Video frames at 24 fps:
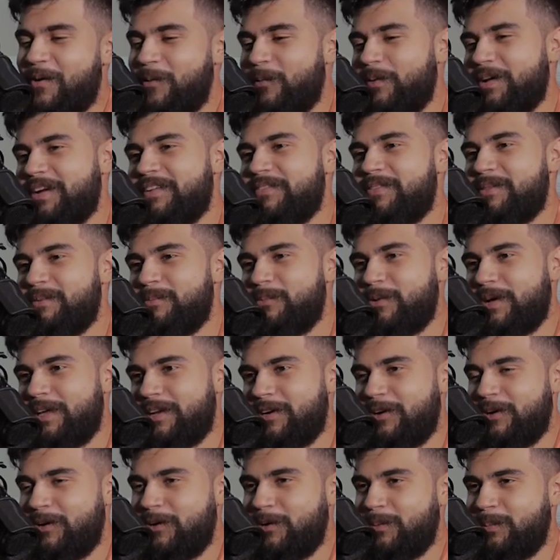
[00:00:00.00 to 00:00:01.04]
One of them went
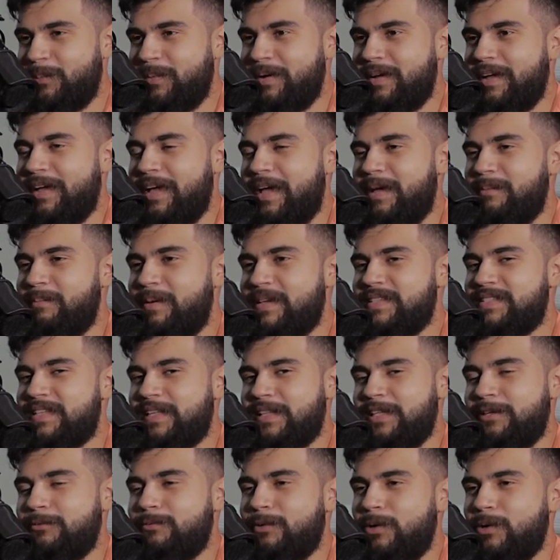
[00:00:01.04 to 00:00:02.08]
home and
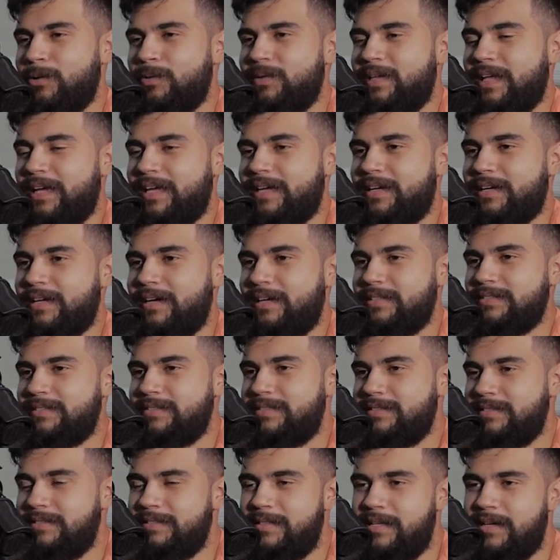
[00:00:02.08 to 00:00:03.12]
basically wrote like a
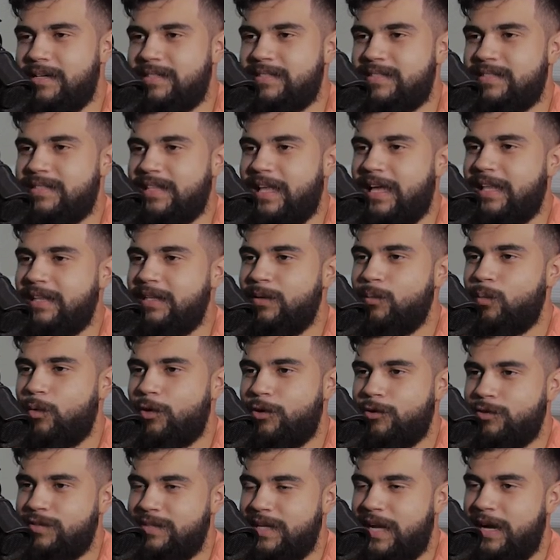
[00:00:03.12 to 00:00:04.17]
a slightly
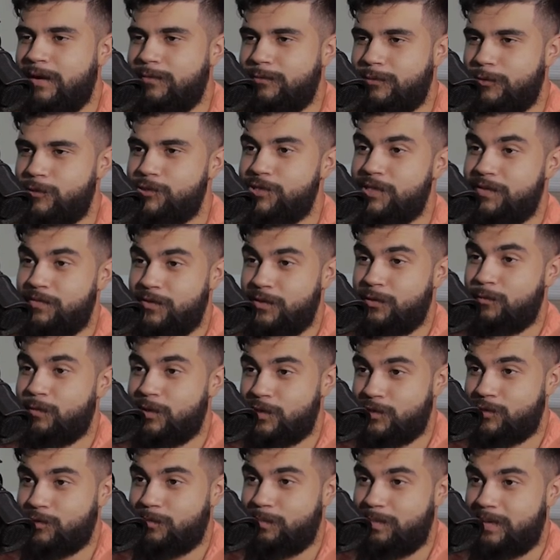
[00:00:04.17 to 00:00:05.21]
watered down version of the
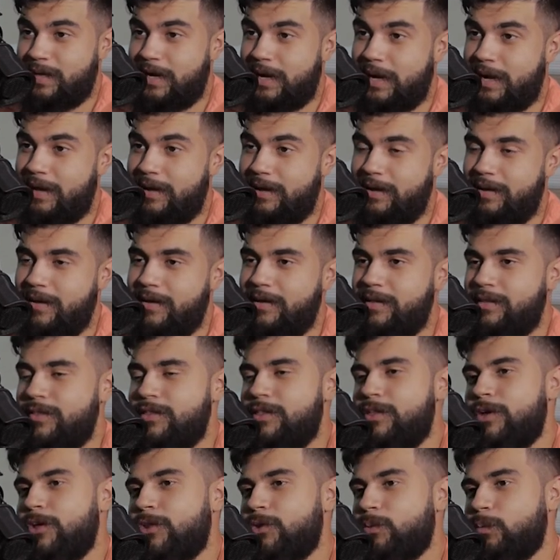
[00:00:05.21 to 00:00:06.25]
original plot. Mm-hmm.
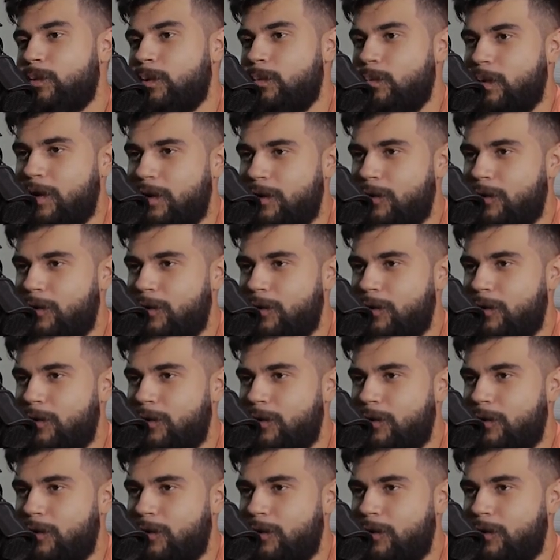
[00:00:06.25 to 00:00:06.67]
The other one went